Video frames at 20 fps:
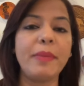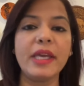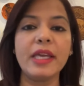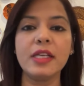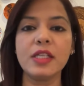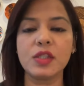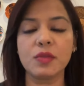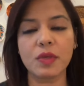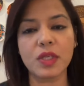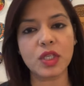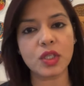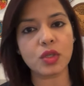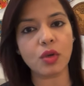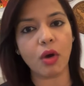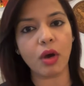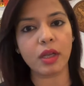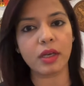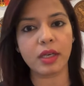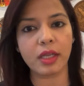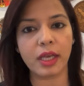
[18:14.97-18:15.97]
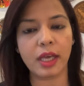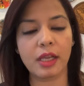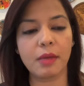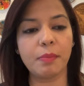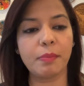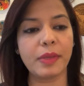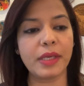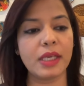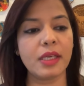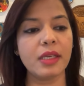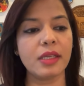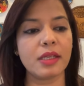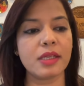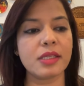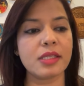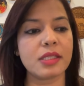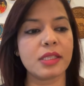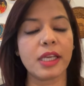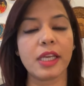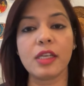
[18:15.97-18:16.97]
Being switched on and being in
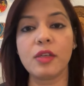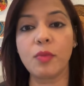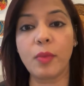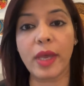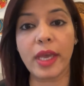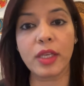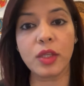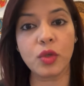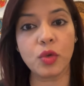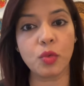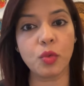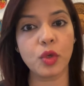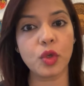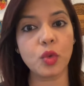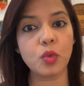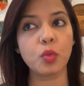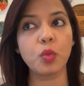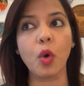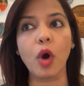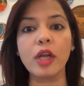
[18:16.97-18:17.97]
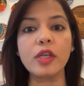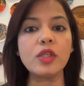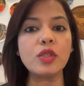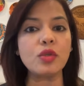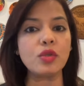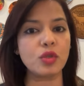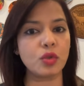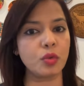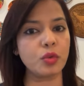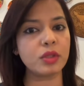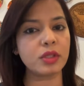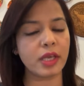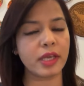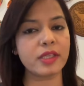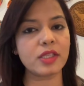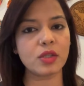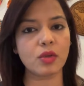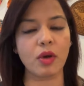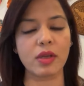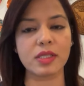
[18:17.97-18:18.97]
a state where you would want to do
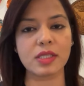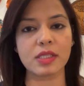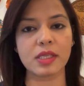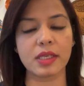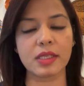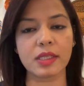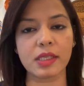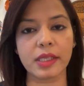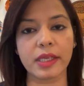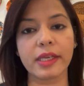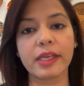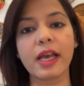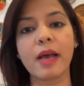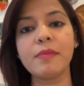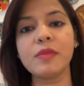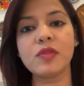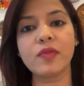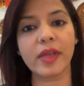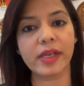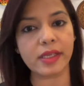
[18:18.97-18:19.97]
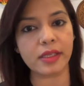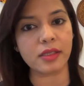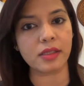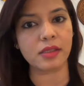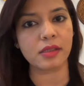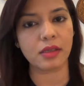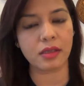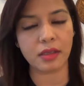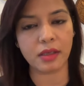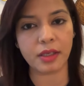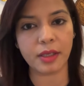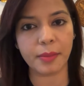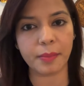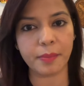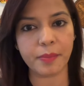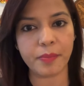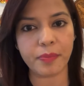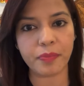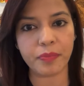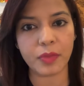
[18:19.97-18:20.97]
things constantly comes very internally.
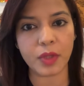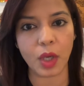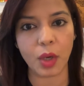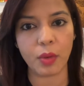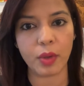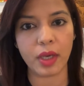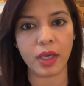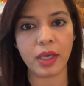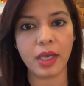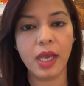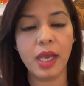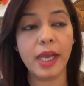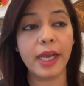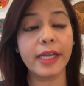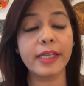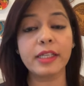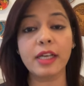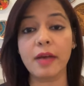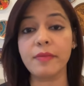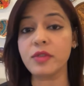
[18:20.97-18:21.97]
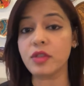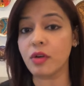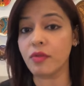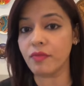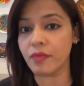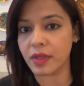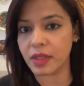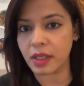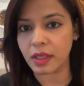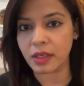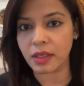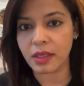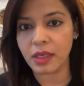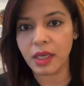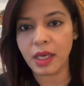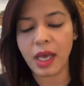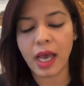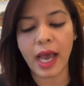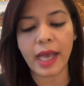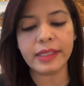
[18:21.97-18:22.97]
Okay, it comes from within.
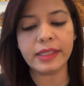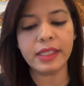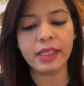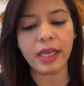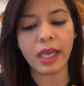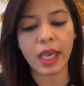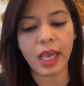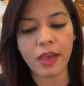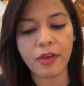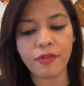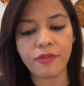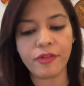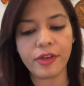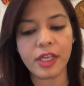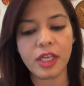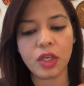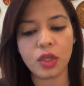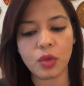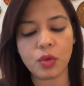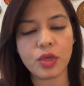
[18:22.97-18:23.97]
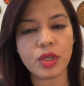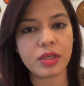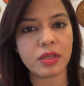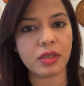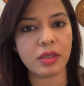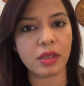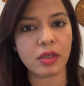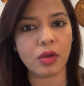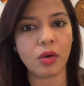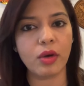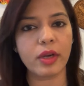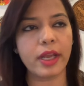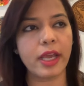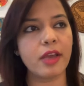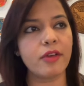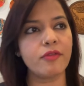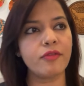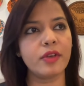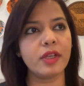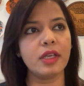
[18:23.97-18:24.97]
I think every question or
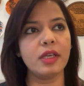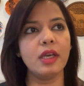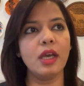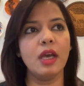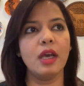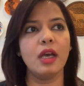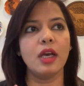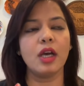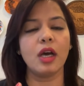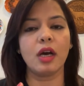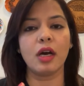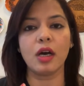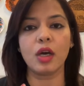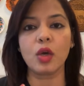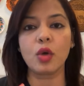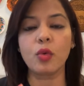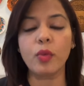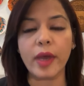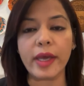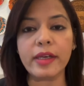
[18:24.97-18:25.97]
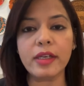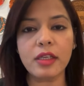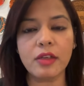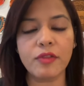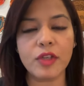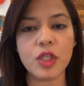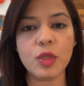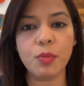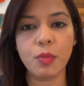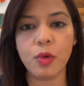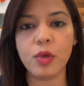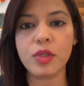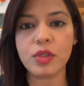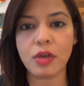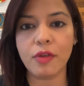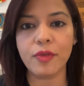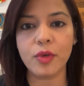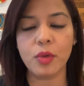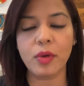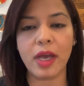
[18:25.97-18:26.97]
every query which
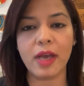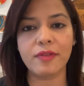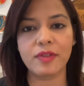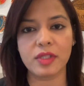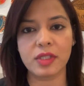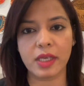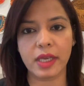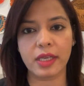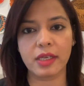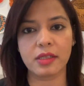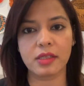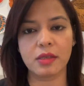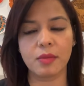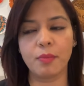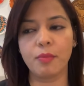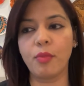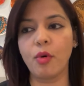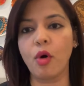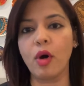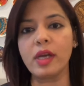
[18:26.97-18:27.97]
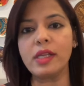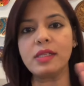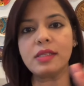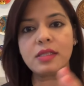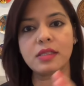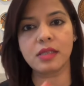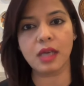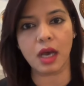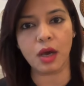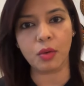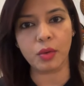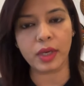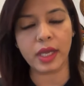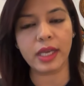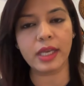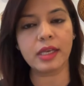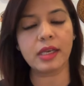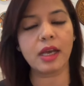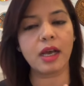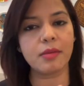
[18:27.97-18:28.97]
most of you have sent boils down
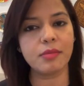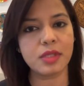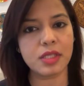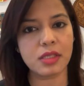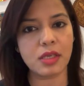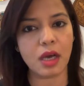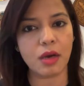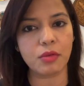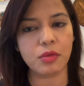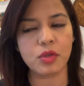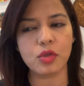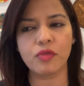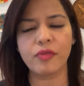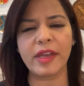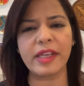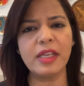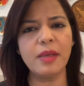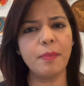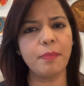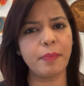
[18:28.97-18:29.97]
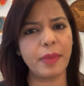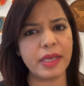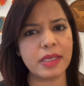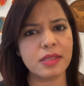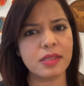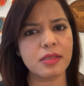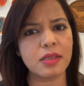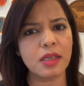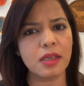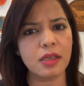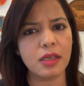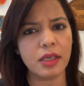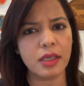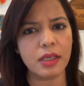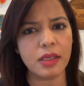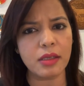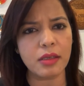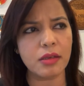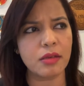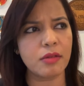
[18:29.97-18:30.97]
and comes down to very basic